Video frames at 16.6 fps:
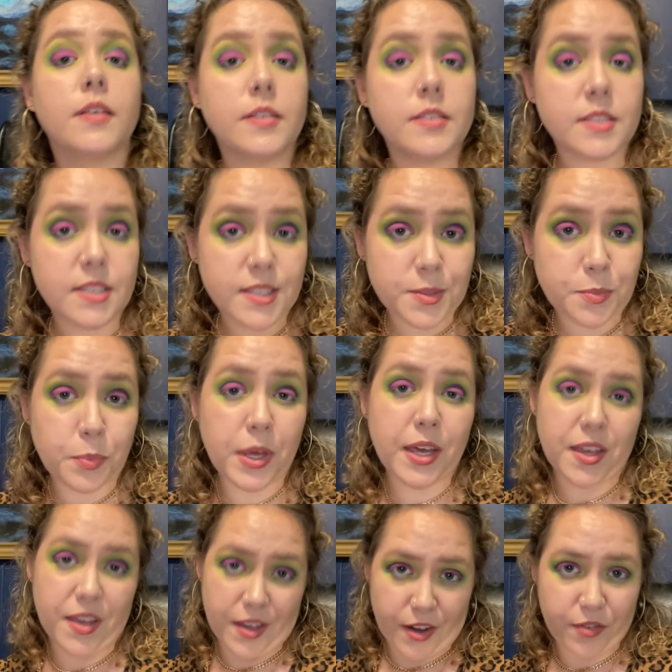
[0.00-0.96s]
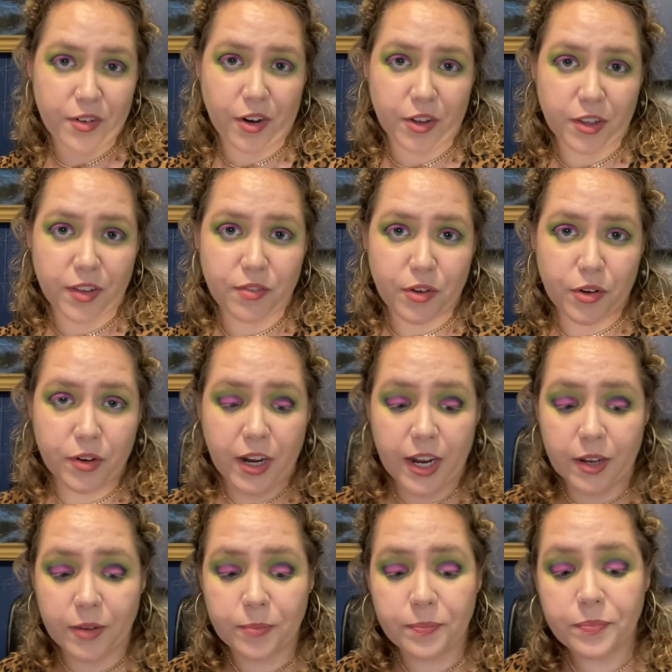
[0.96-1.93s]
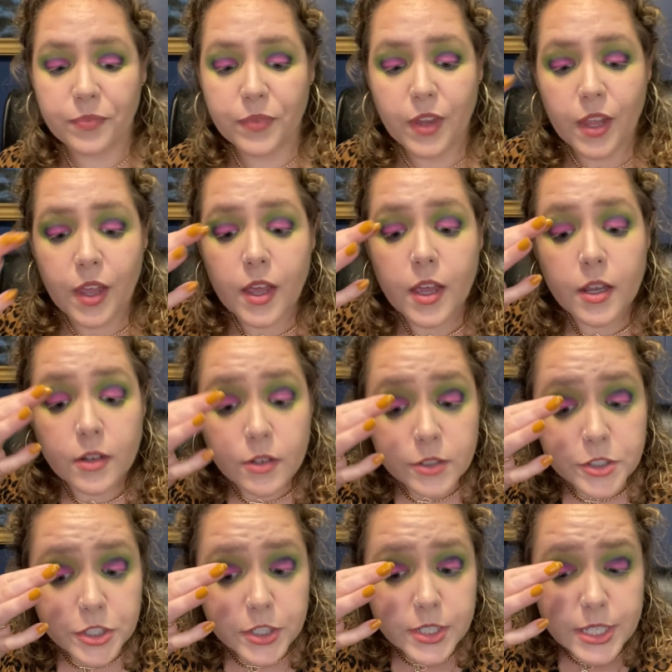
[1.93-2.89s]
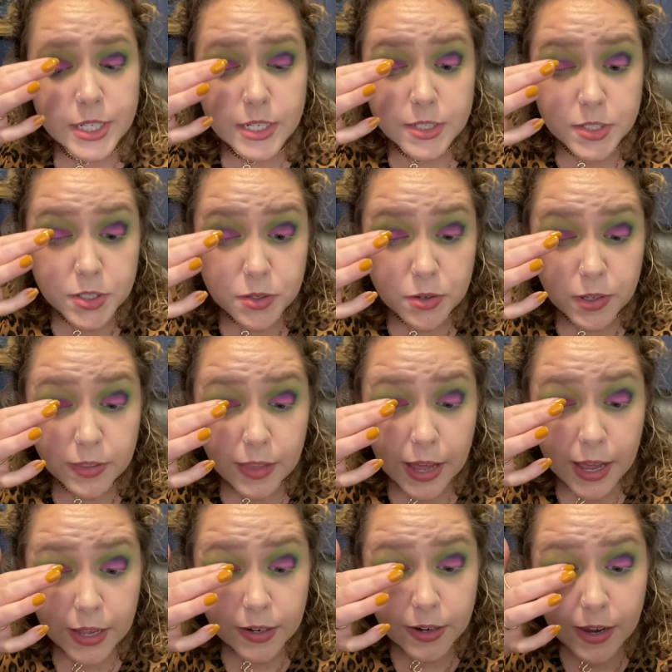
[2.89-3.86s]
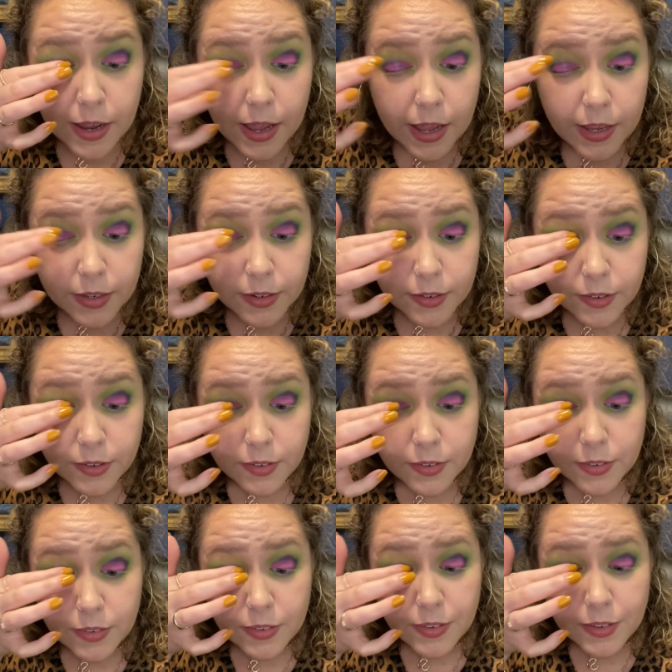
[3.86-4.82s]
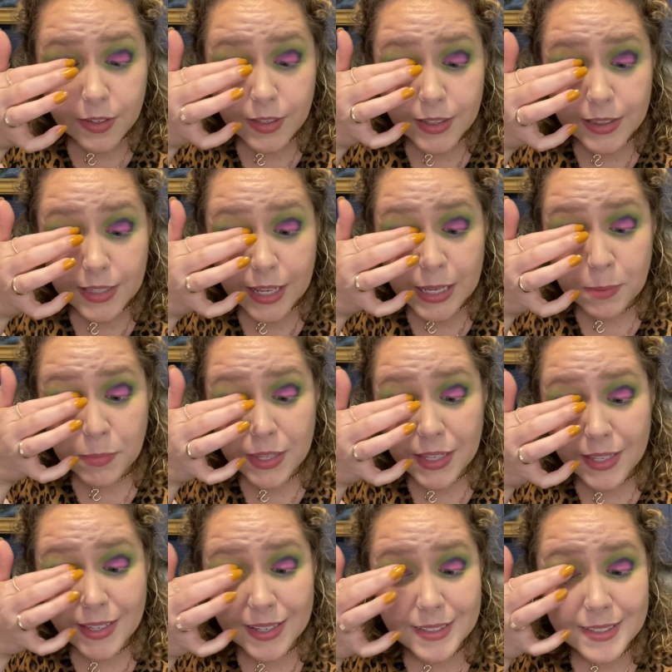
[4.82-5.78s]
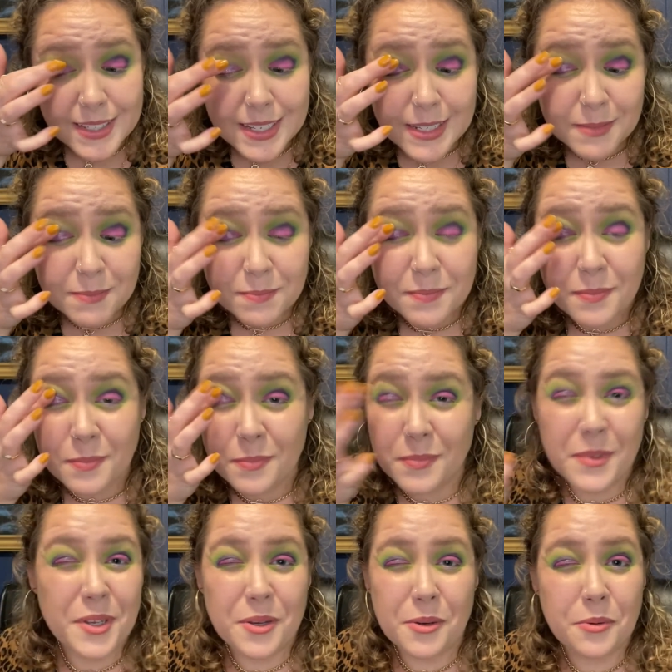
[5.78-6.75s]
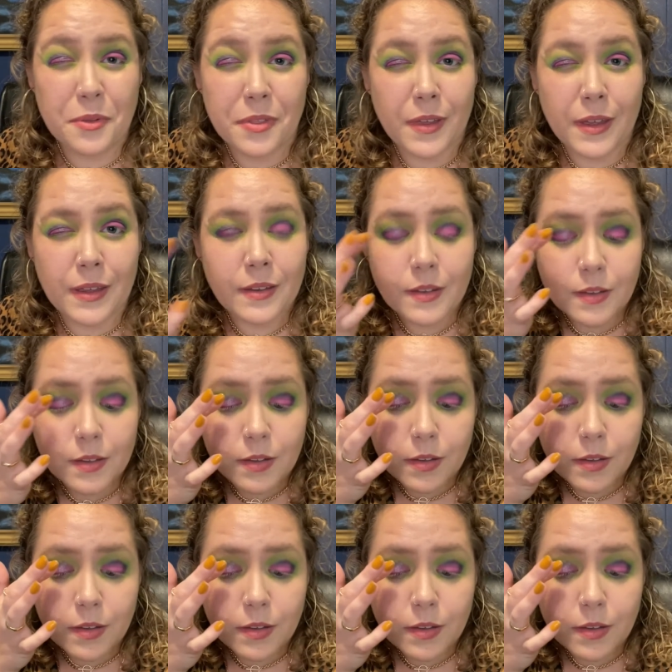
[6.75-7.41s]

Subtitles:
Speaking of early voting, New Jersey is doing that and claiming it's a new thing.